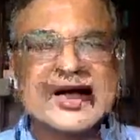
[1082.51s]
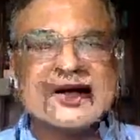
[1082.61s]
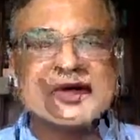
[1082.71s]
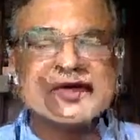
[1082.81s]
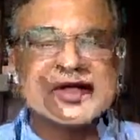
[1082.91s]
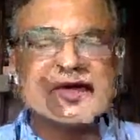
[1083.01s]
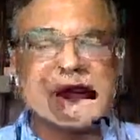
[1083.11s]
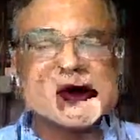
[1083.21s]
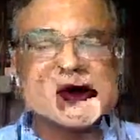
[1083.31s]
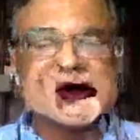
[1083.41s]
But we give
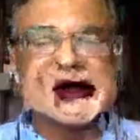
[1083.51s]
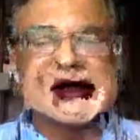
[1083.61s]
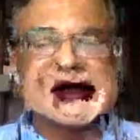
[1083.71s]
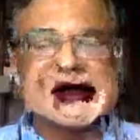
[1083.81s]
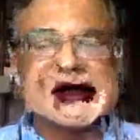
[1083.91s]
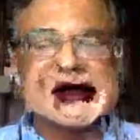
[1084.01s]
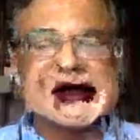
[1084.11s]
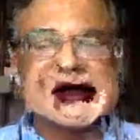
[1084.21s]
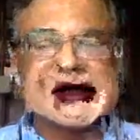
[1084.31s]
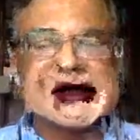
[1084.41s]
the opportunity
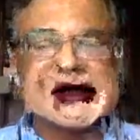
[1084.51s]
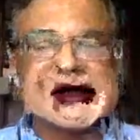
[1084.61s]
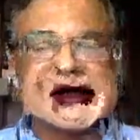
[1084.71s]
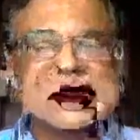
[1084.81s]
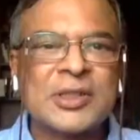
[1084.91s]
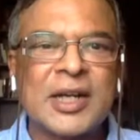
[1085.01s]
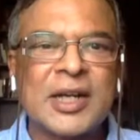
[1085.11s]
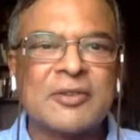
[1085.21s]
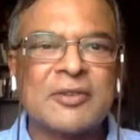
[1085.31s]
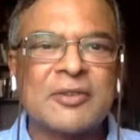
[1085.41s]
for our own
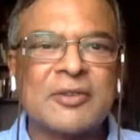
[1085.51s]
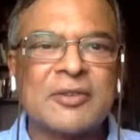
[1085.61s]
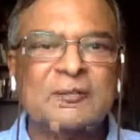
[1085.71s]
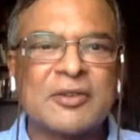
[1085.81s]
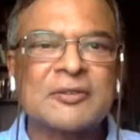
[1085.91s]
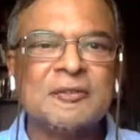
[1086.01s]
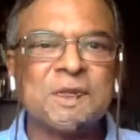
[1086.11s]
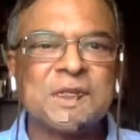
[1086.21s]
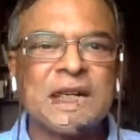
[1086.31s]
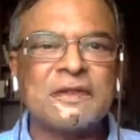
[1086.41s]
staff to try
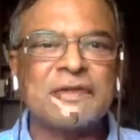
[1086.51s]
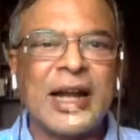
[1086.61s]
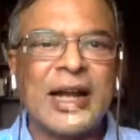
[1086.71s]
new stuff